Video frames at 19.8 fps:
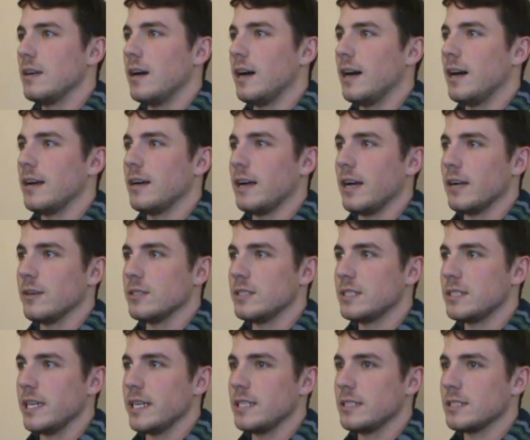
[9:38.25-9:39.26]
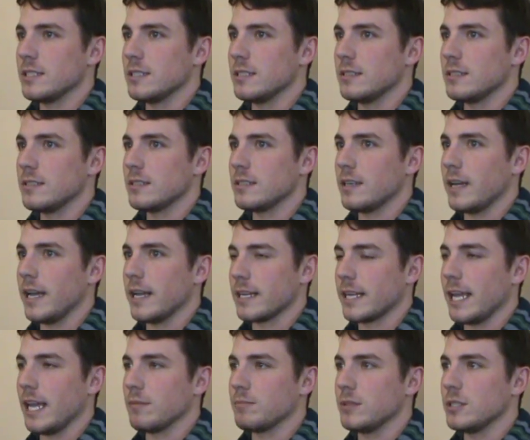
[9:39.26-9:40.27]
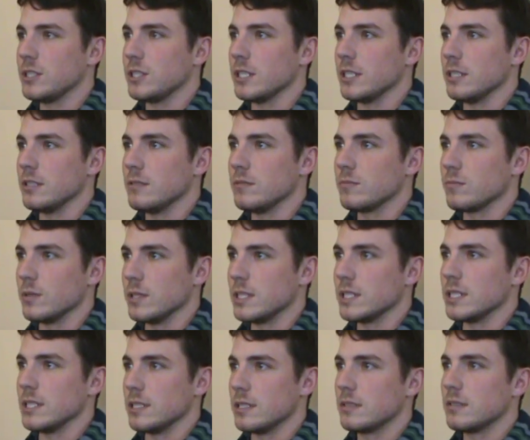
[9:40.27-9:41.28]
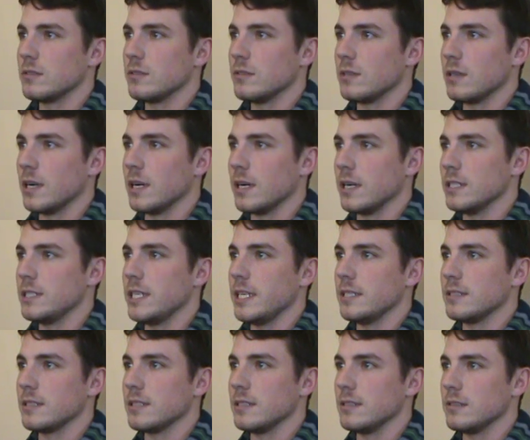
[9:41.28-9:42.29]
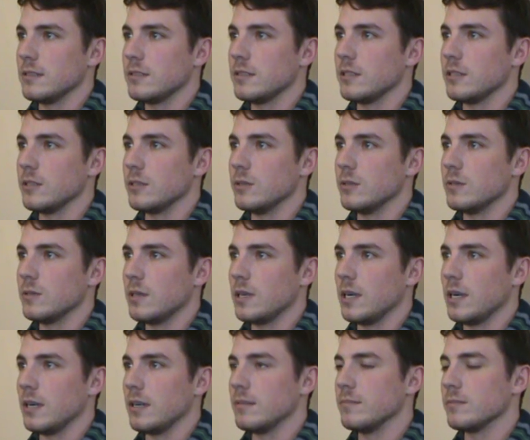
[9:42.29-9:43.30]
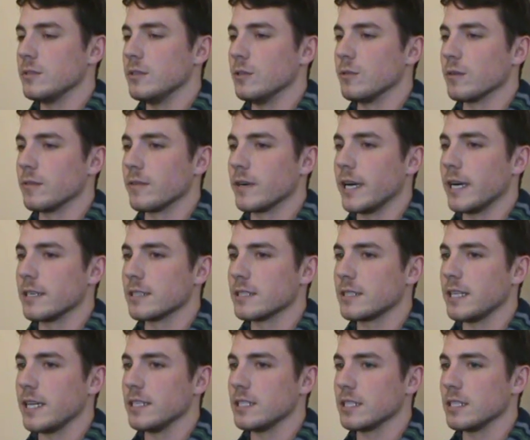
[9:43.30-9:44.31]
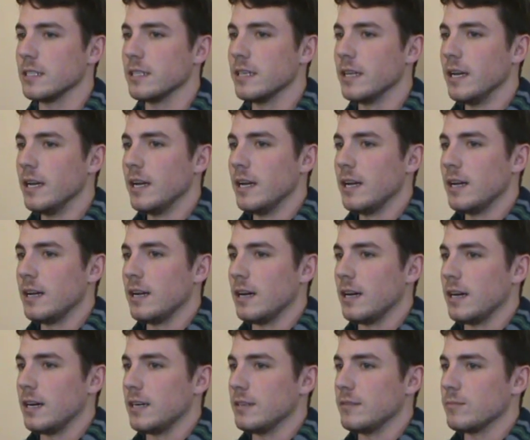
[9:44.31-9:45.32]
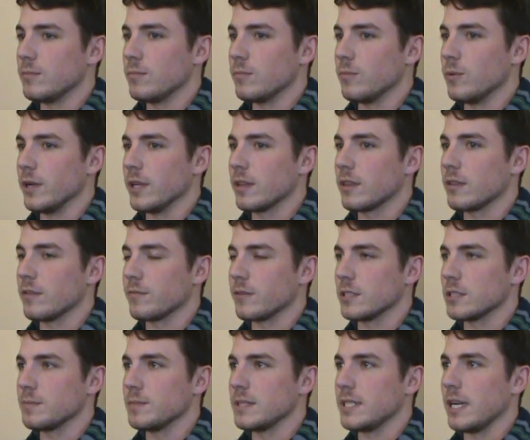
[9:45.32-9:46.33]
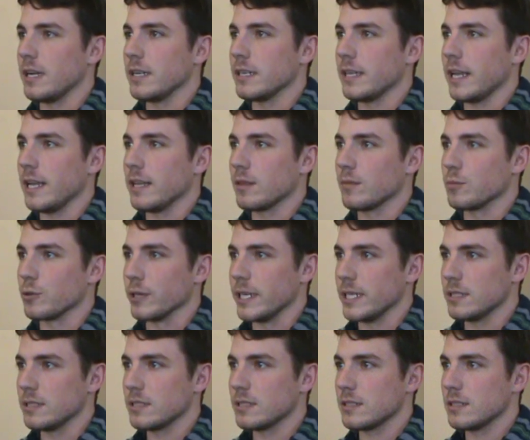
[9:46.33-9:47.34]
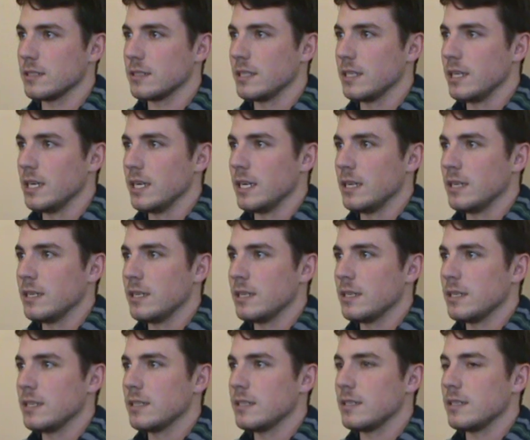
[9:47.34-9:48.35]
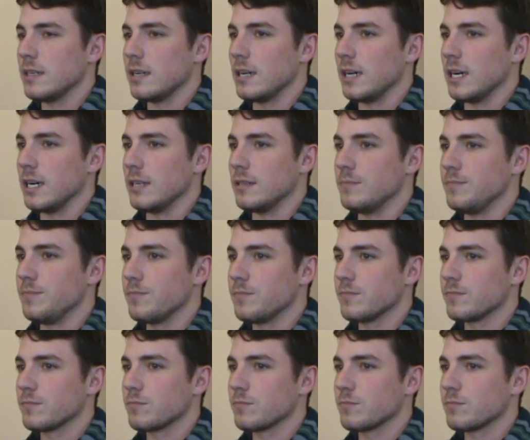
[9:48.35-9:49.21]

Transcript: Uh, I was stationed at Camp Lejeune, which is uh, adjacent to um, New River Air Station, um, with the 1st Battalion, 8th Marines, um,